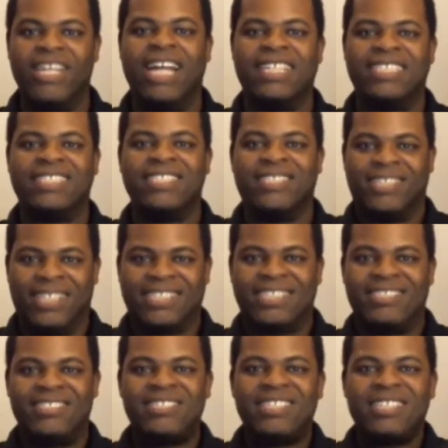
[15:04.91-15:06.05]
That's
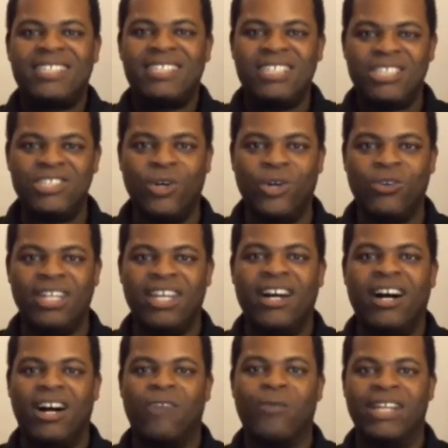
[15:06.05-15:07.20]
just totally
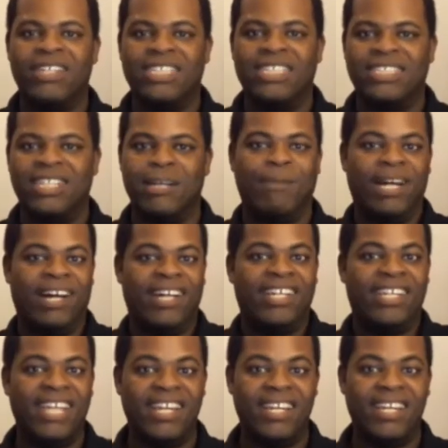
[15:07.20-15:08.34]
unrealistic. But
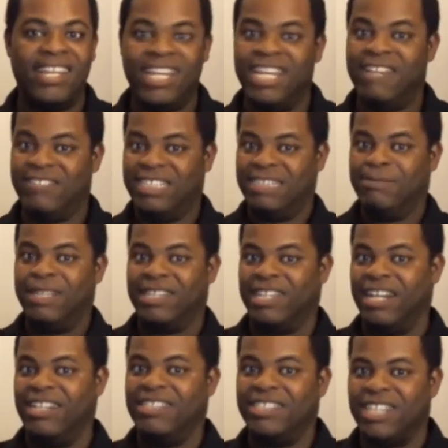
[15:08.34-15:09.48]
again, if she spent the
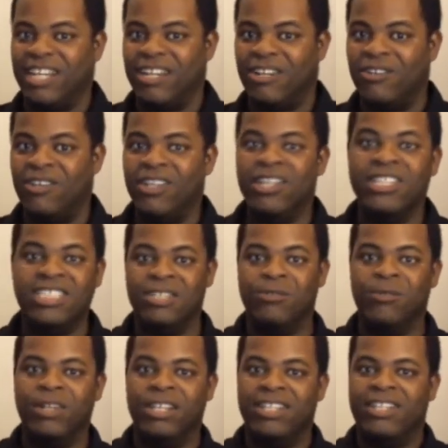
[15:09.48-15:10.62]
night in jail, she
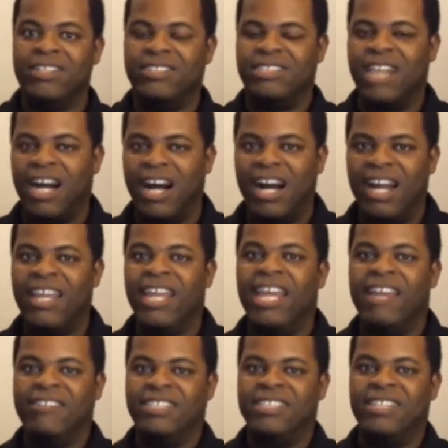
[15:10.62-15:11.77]
wouldn't die.
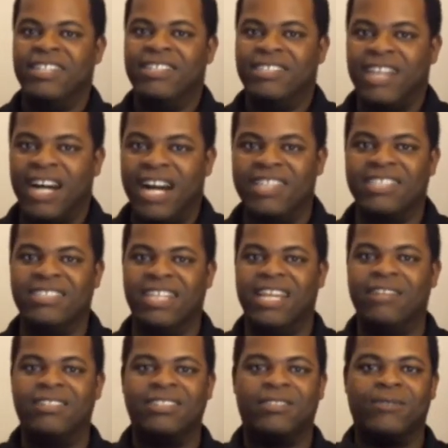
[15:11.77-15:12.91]
If she didn't die, the day
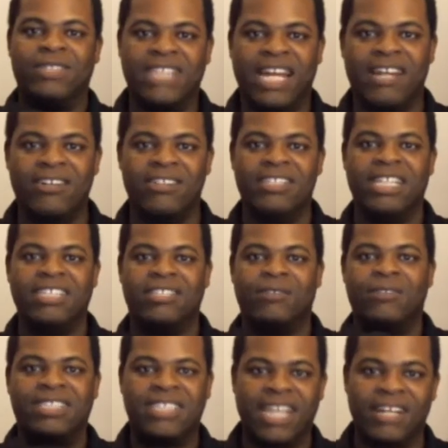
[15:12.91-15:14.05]
doesn't recycle. The day doesn't
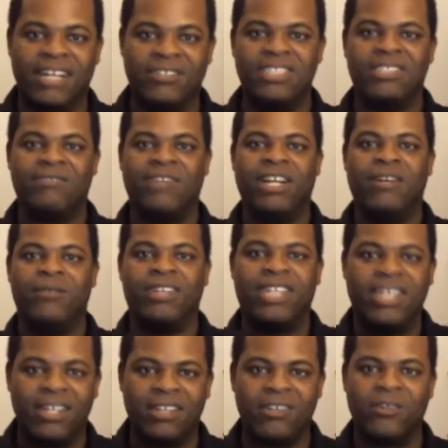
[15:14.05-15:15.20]
recycle, she didn't find out with the
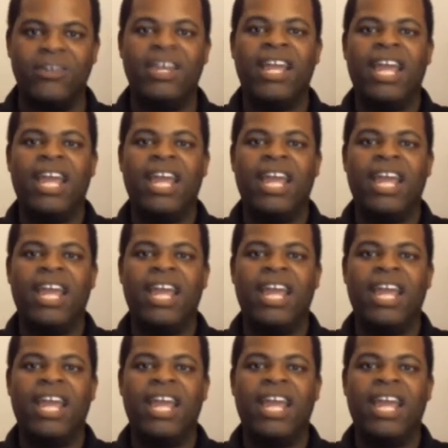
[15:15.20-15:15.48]
killer.